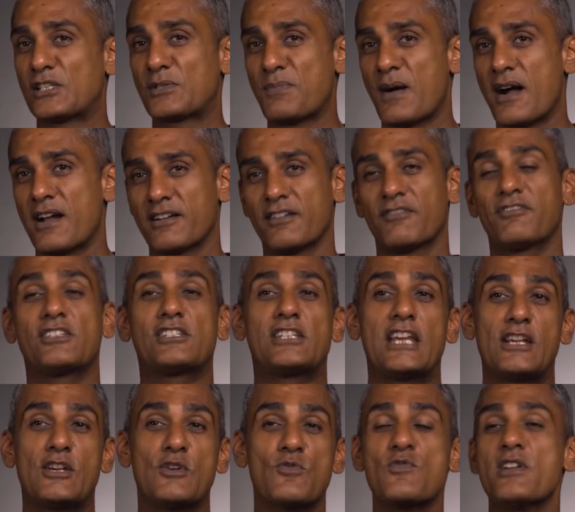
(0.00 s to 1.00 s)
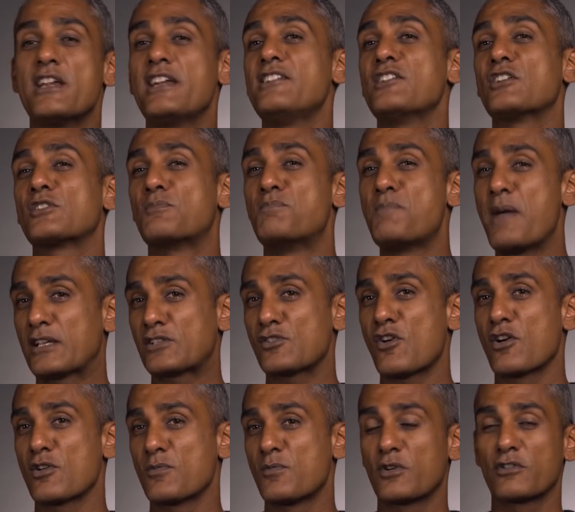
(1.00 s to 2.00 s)
is PowerDrift. Stay tuned. India's best
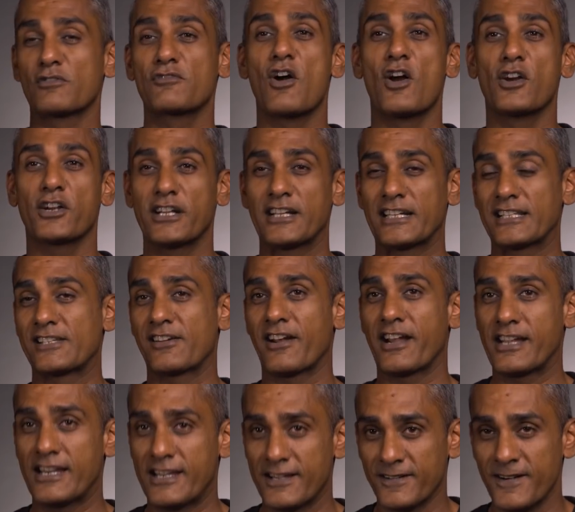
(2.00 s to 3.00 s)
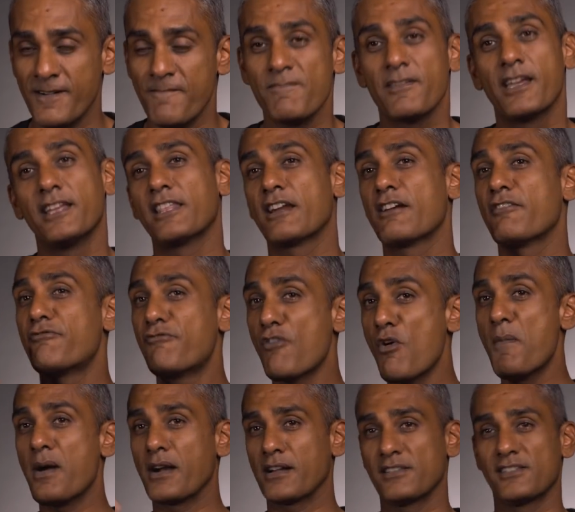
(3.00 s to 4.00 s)
automotive content is right here. And there are
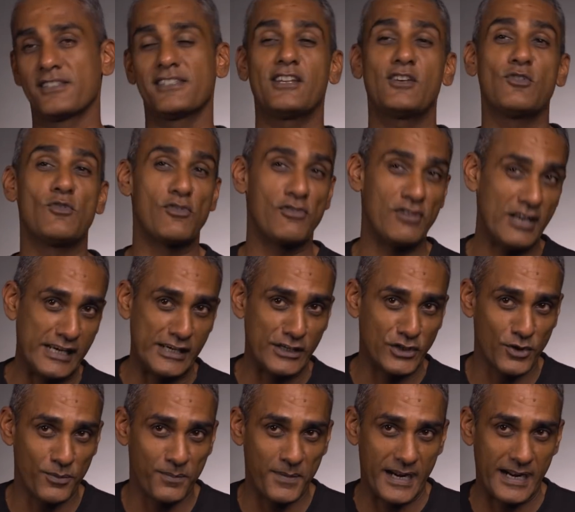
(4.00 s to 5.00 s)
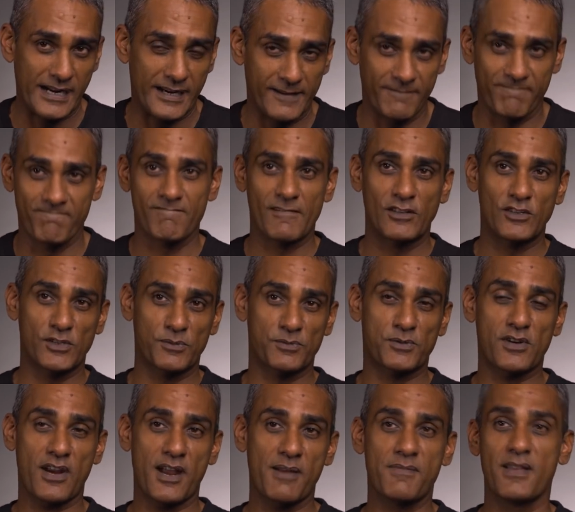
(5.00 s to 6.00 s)
4 buttons that you really should be hitting.
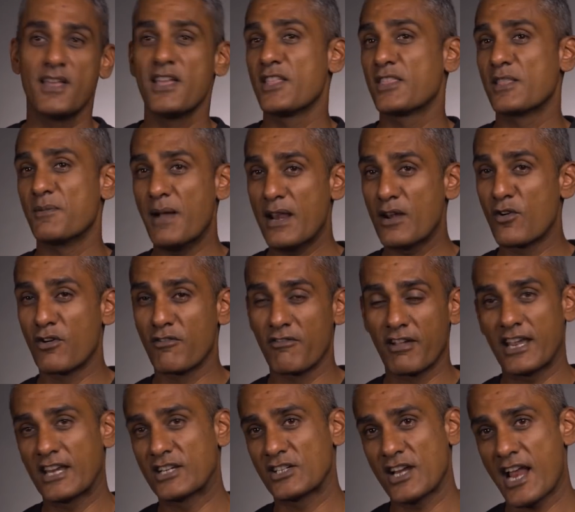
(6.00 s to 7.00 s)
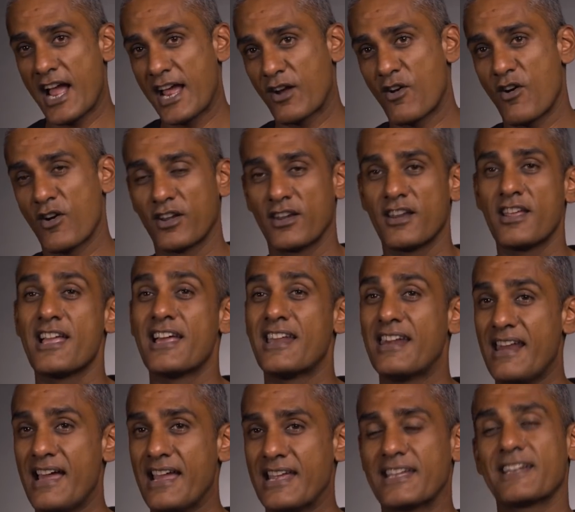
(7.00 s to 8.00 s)
Subscribe, the bell notification icon,
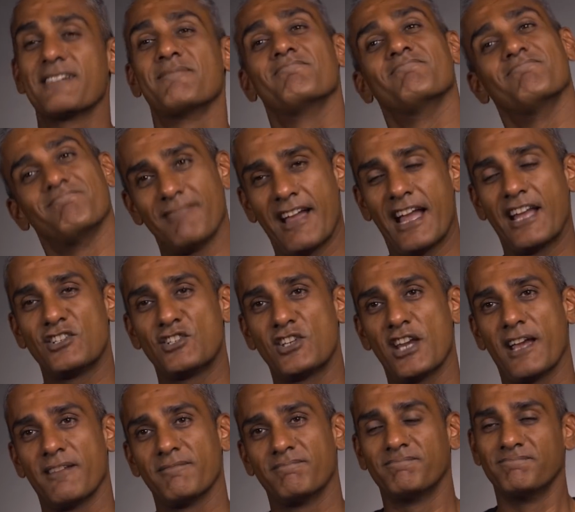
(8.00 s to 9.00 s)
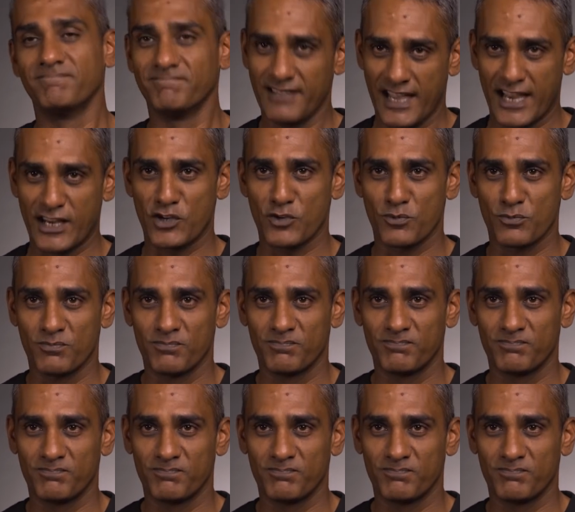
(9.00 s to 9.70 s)
like, and share. Thank you.